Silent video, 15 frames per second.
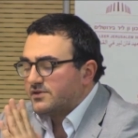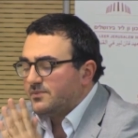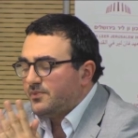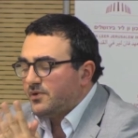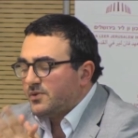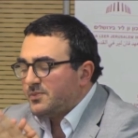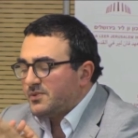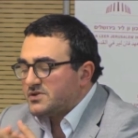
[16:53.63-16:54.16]
the
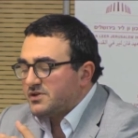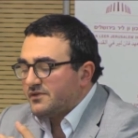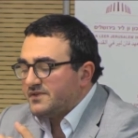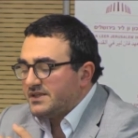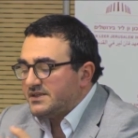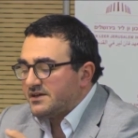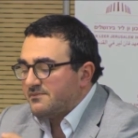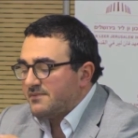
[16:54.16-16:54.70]
purpose
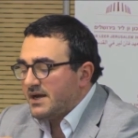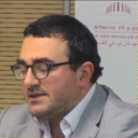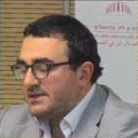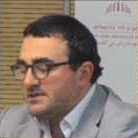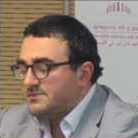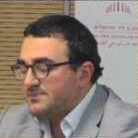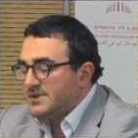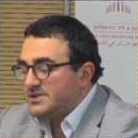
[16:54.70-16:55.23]
of
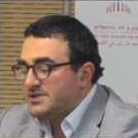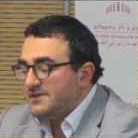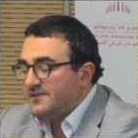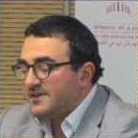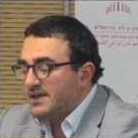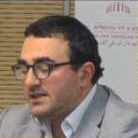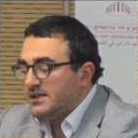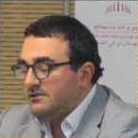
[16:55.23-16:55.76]
determining
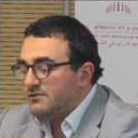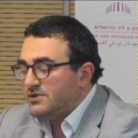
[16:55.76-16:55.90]
specifically